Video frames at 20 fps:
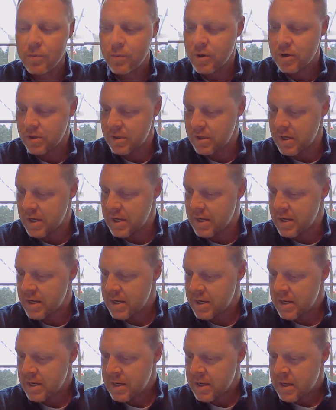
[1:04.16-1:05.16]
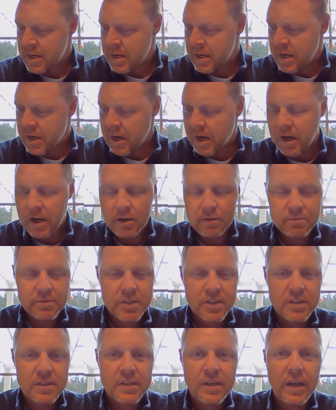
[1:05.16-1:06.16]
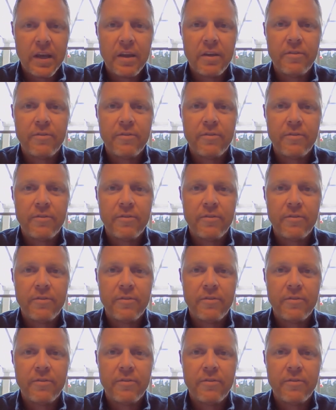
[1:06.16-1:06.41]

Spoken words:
birthday. Today,